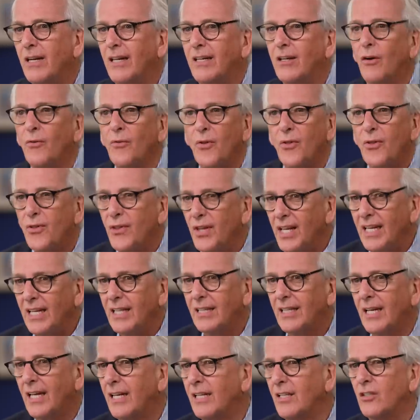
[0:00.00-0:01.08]
I don't
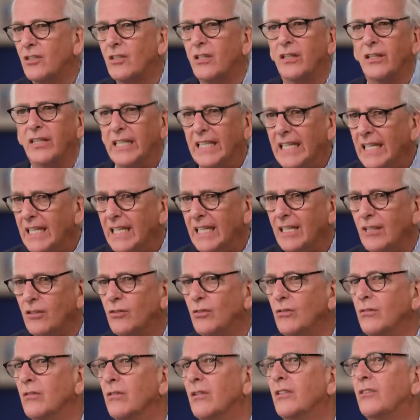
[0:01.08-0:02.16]
think that is leading
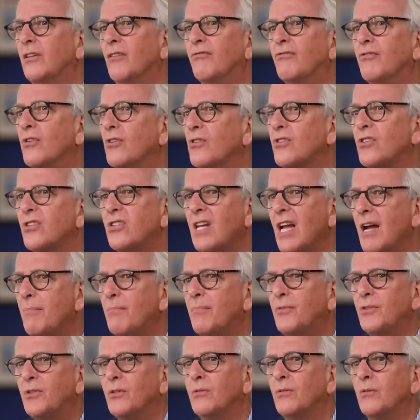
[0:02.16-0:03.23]
to uh, the first
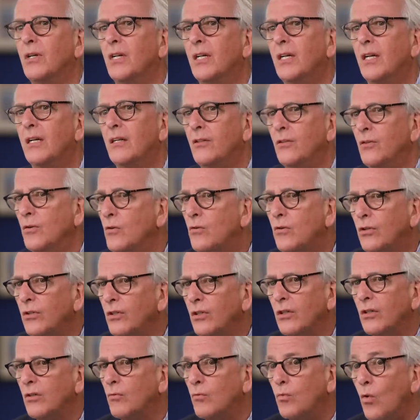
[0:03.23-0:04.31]
step to
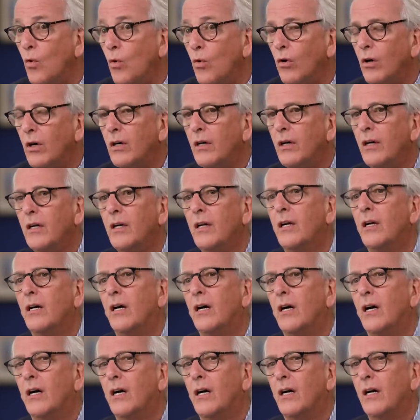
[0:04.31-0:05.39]
nuclear war.
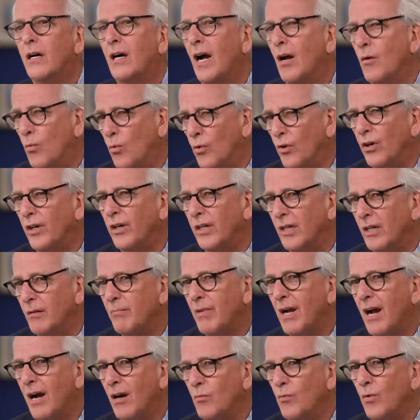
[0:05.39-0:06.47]
Uh, I worry
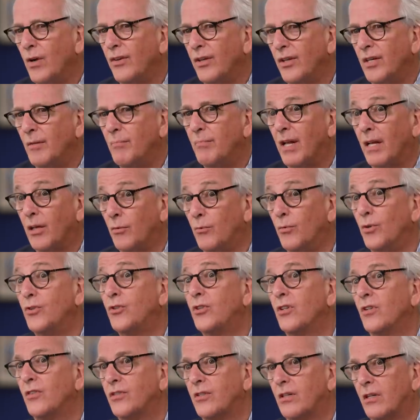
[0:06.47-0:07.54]
about whether the
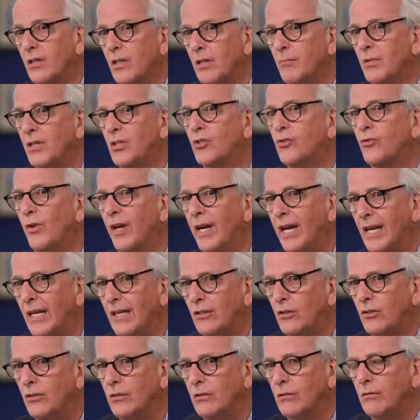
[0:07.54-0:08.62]
Belarusians are going to be
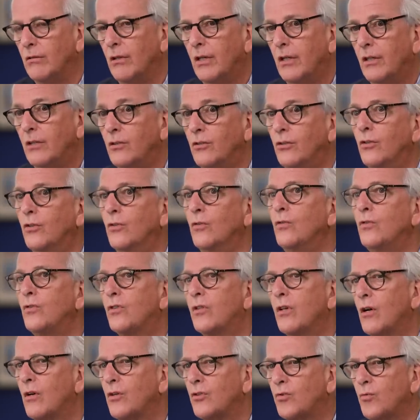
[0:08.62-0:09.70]
trained to use
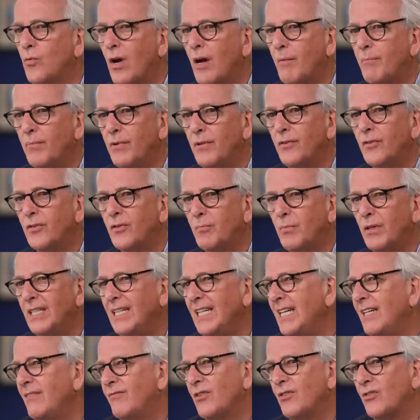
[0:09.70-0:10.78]
those weapons, but
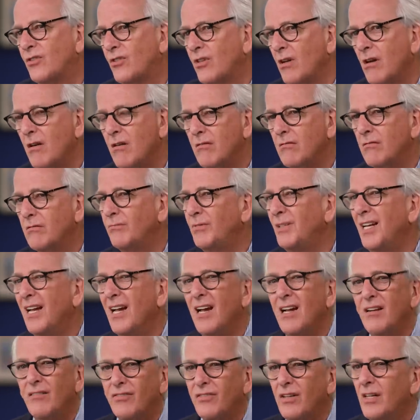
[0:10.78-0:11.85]
even so, we
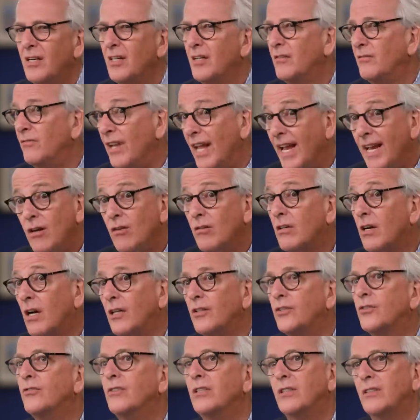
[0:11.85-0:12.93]
have NATO
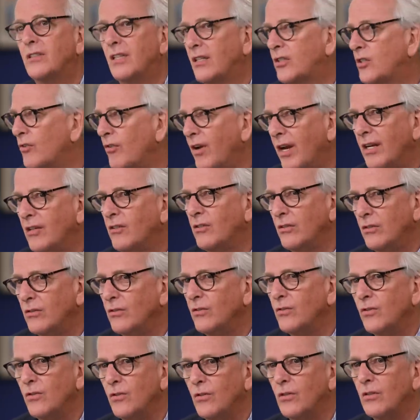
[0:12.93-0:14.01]
countries that train to
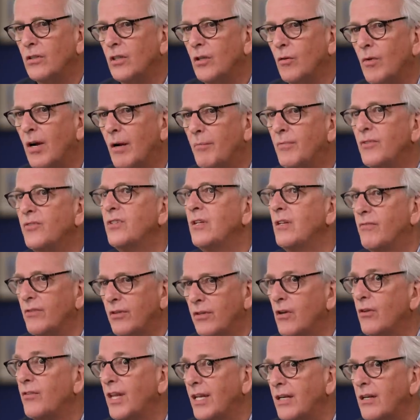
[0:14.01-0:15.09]
use nuclear weapons, even
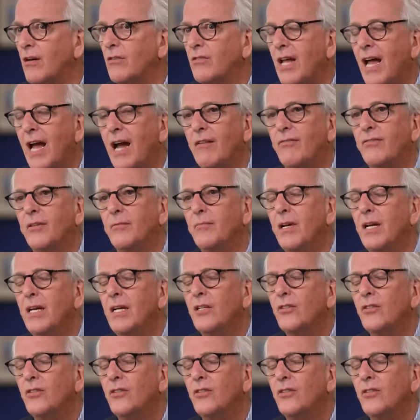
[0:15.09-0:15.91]
though they don't have them.